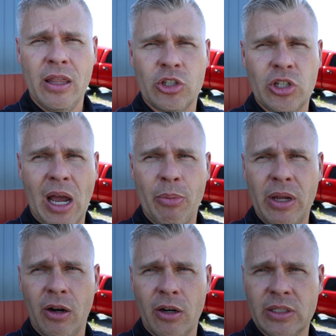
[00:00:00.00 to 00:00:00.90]
the shop
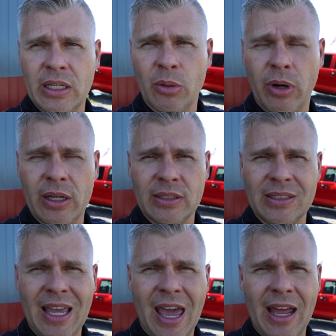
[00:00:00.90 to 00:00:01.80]
here, RC
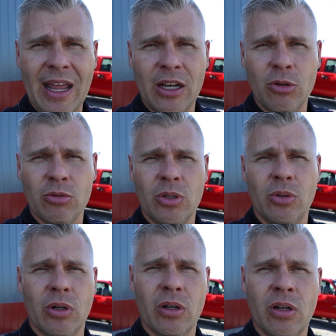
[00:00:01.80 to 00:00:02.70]
Enterprises, had a new
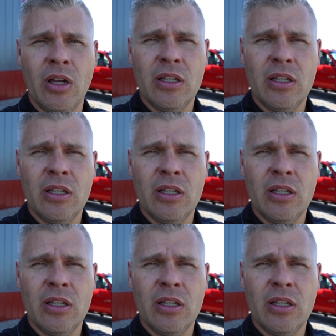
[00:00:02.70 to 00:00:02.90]
tuner